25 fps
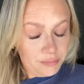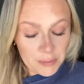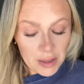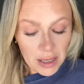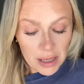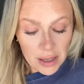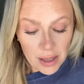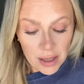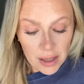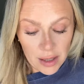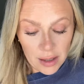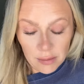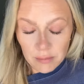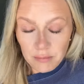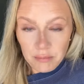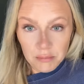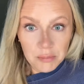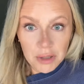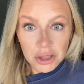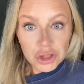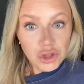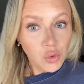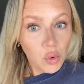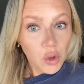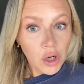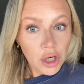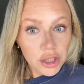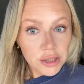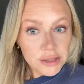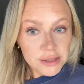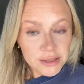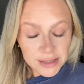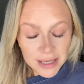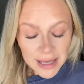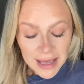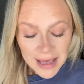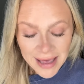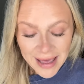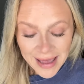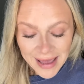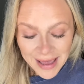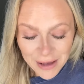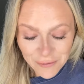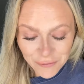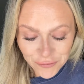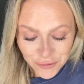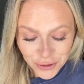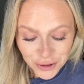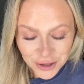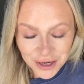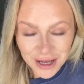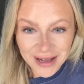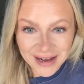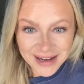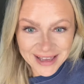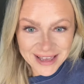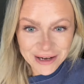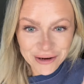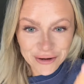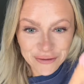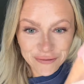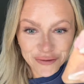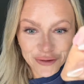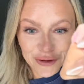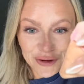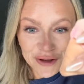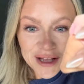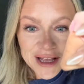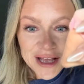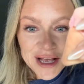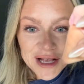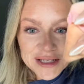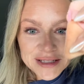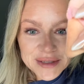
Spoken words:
much worse if you're not careful.